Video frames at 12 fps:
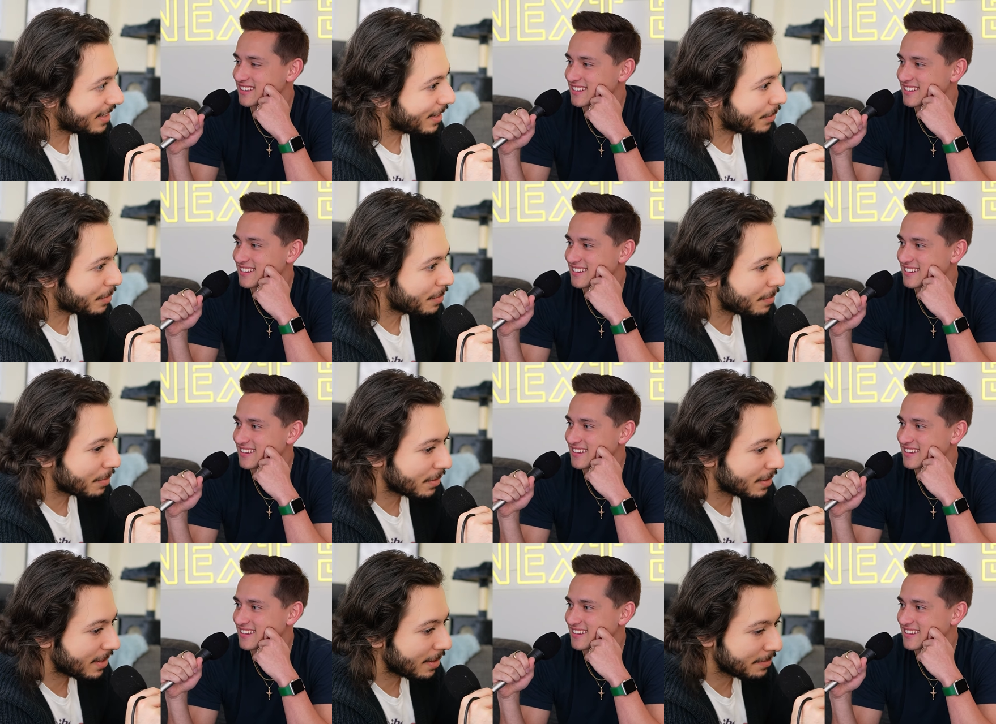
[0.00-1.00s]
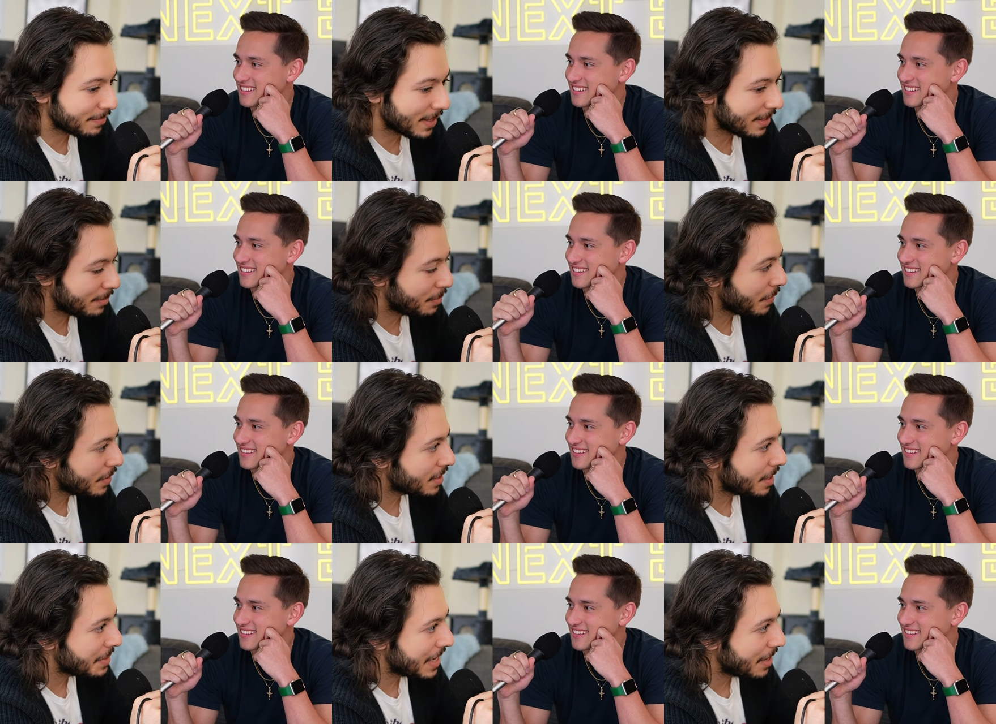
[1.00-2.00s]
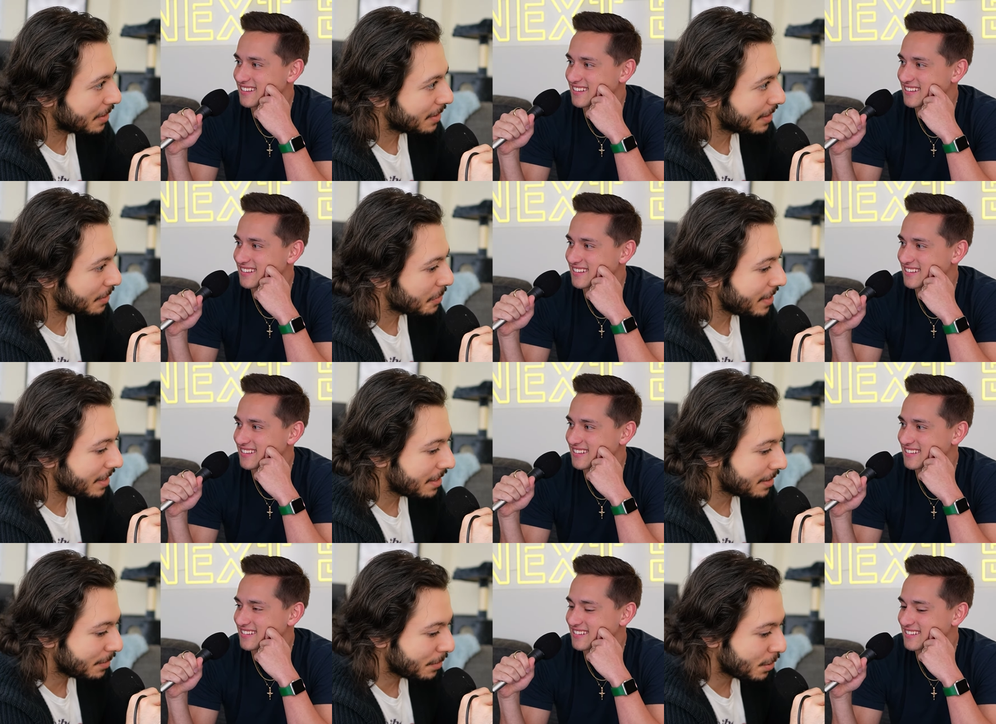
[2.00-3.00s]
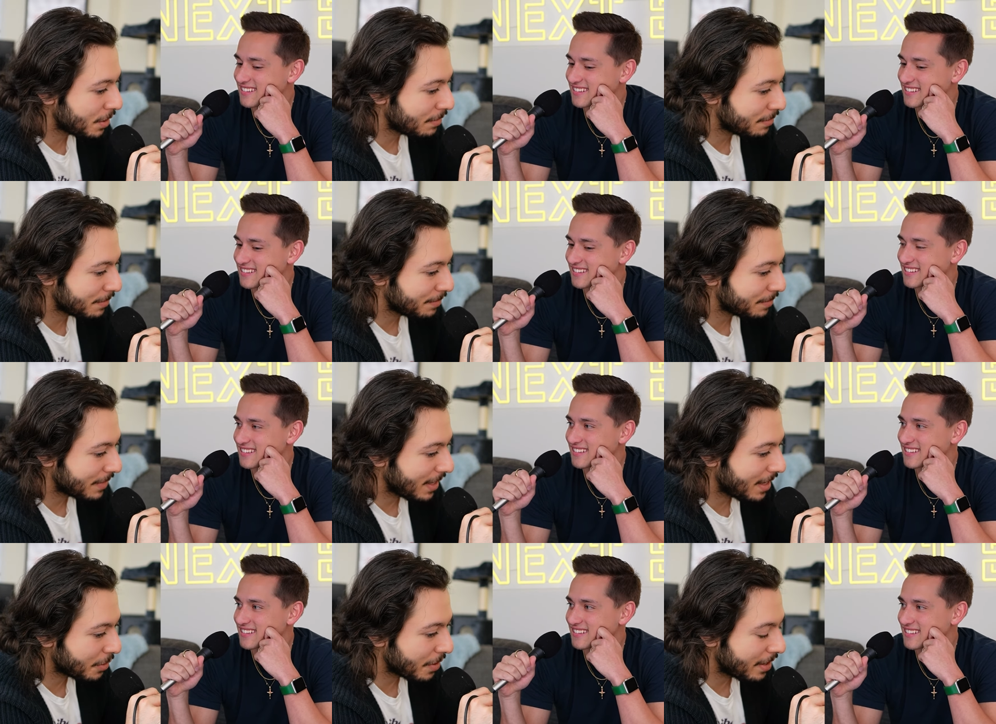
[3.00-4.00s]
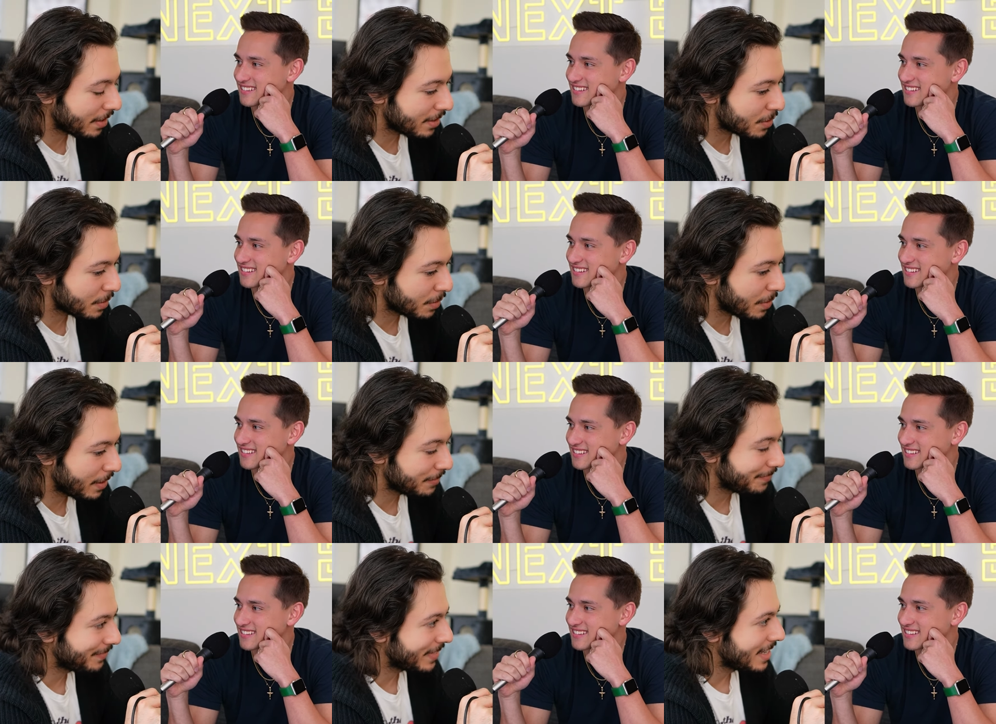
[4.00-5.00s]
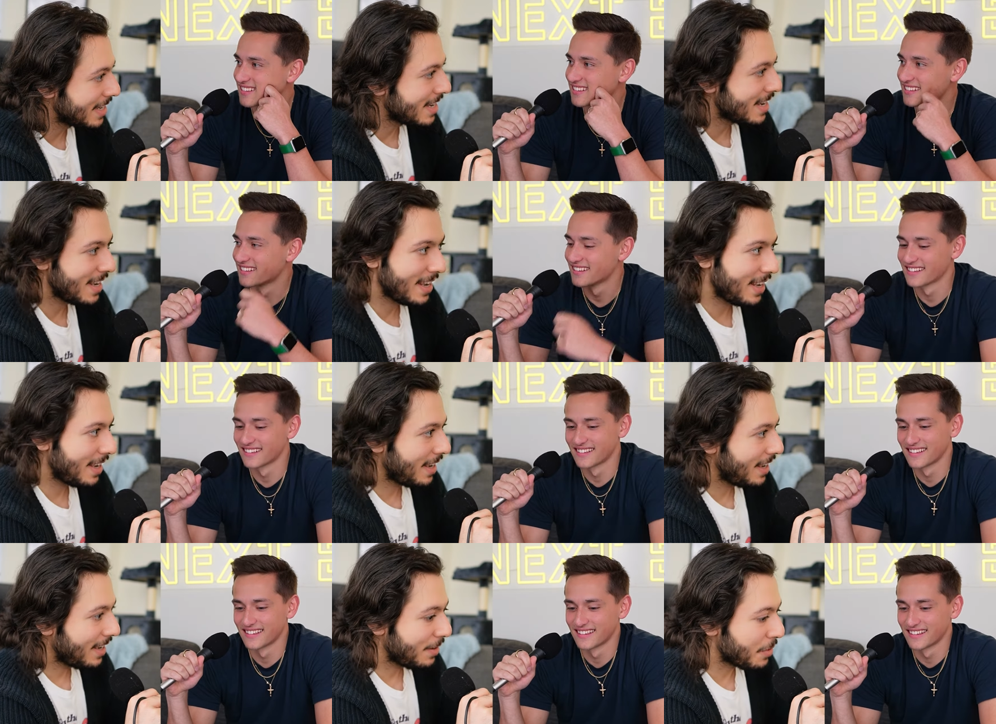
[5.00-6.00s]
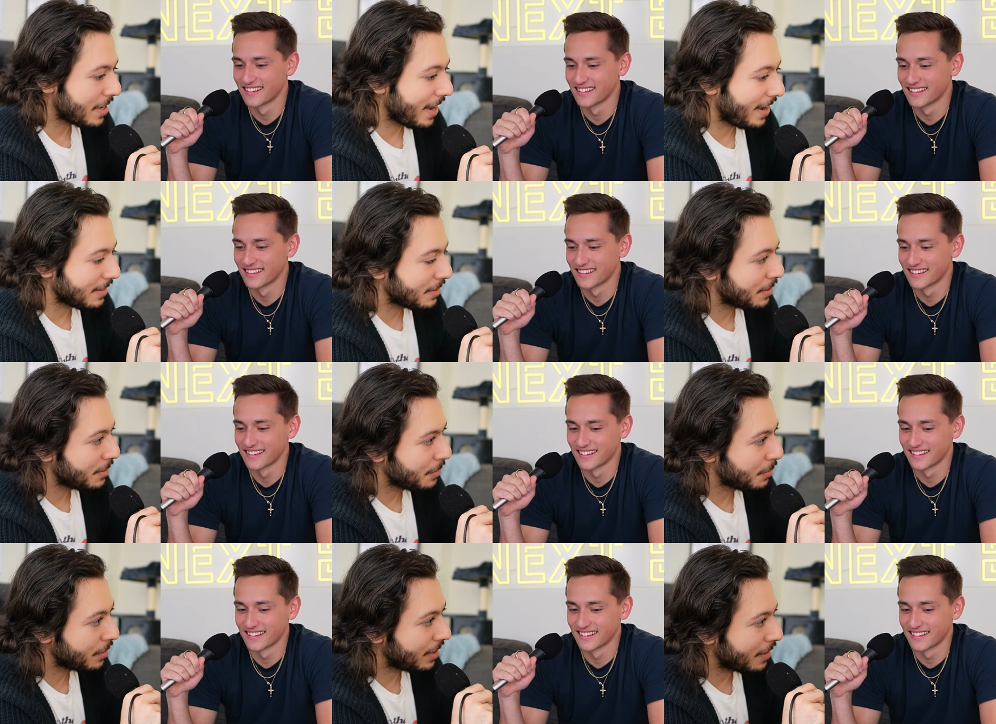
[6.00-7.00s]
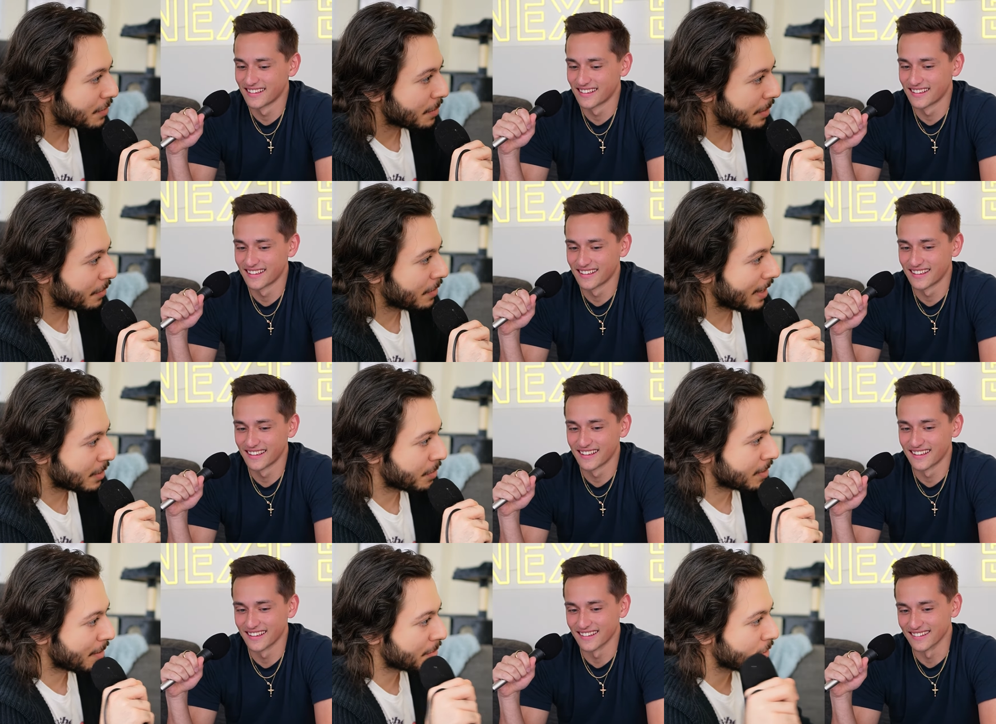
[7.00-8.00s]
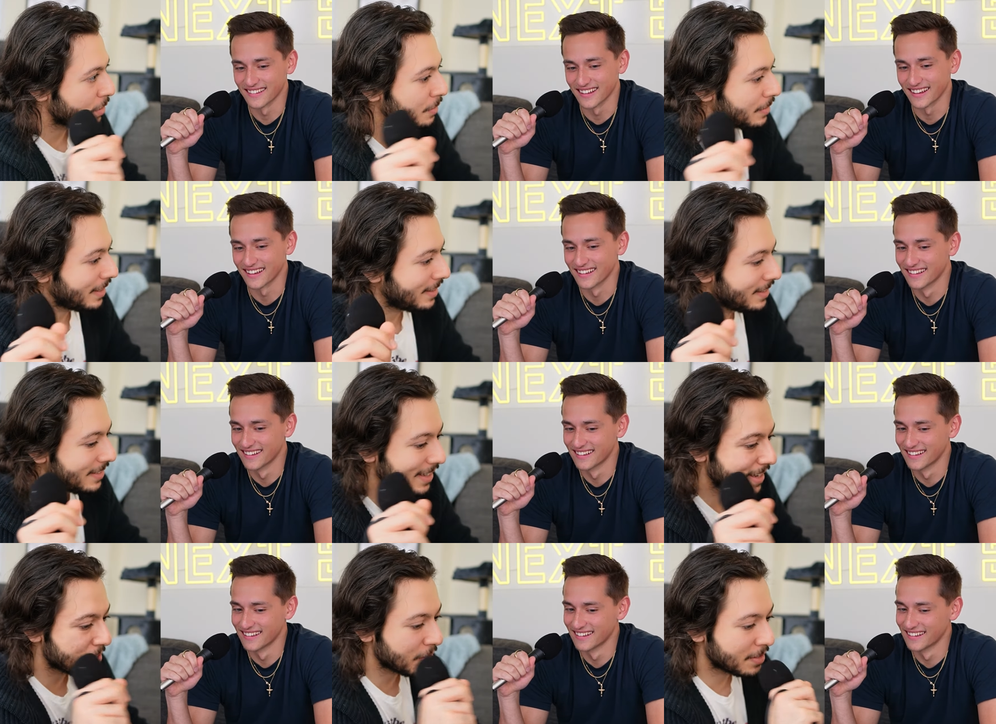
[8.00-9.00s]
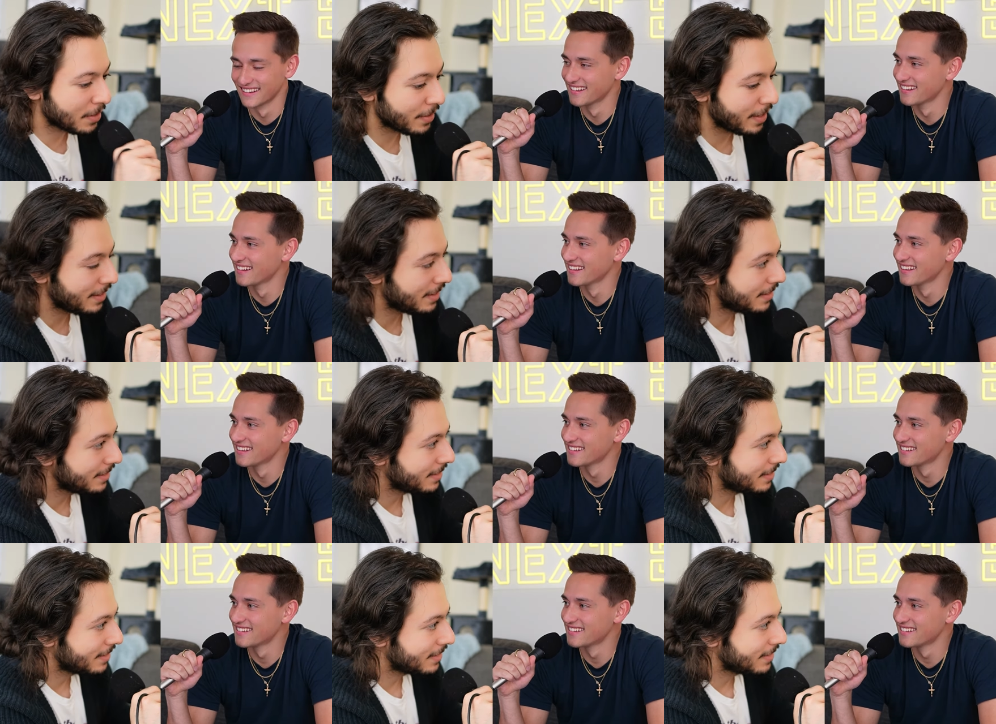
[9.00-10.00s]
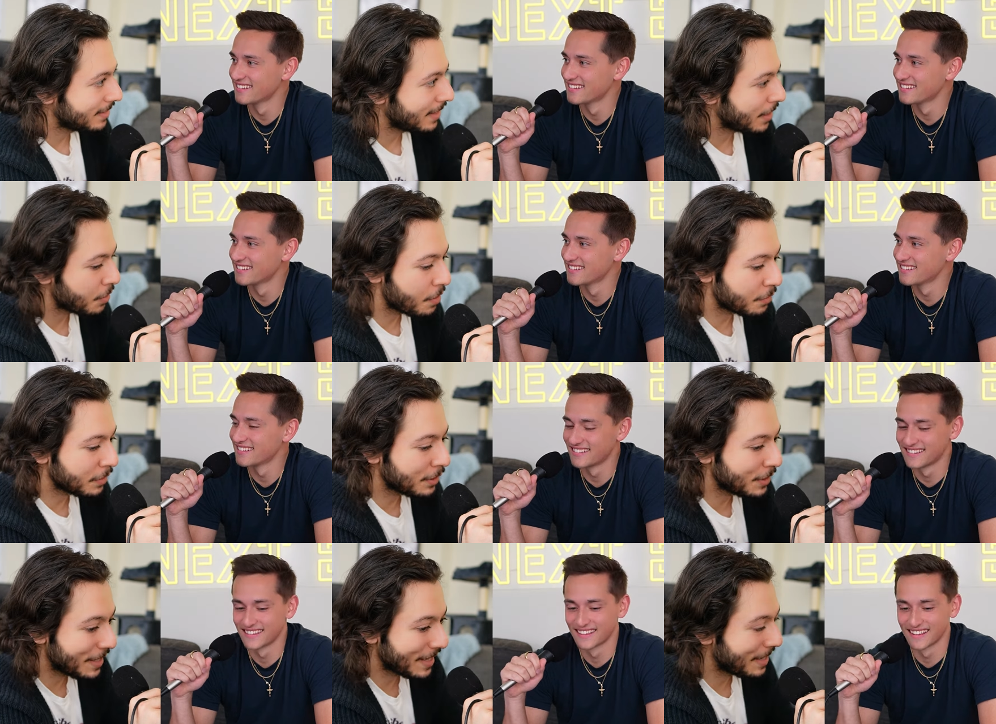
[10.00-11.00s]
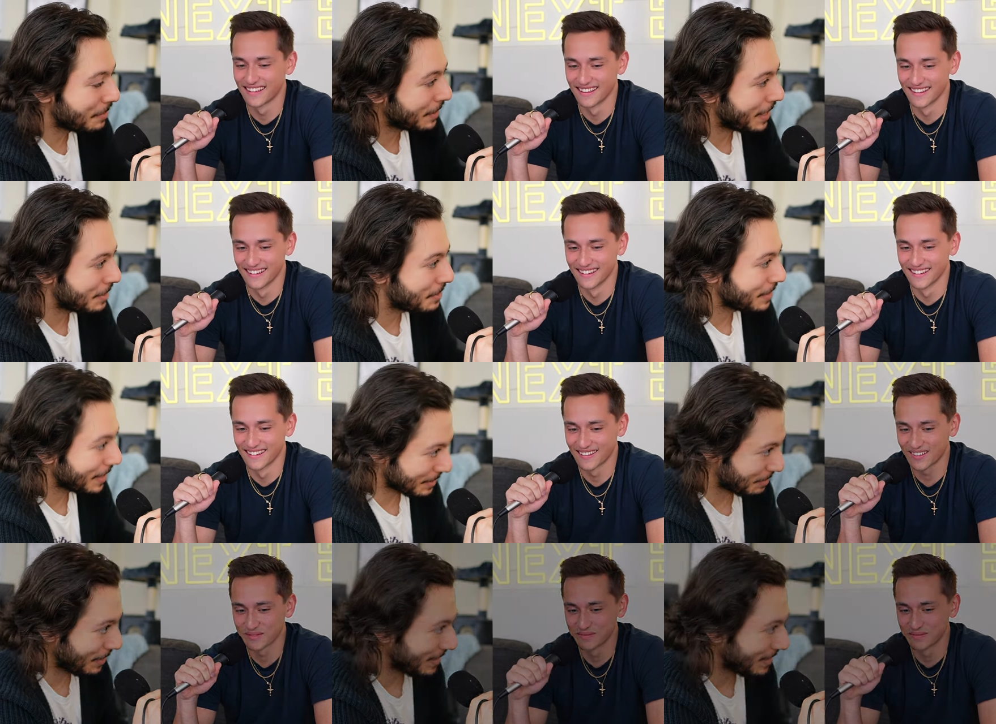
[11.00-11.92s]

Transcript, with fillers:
Speaker 1: It would have been part of that. Movie's coming out in, in a week. We should have integrated on this one. Well, hmm. we can't. We'll think of something for the next week's episode. Yeah. And I guess until then, thank you all for listening, and we'll catch you in the next one.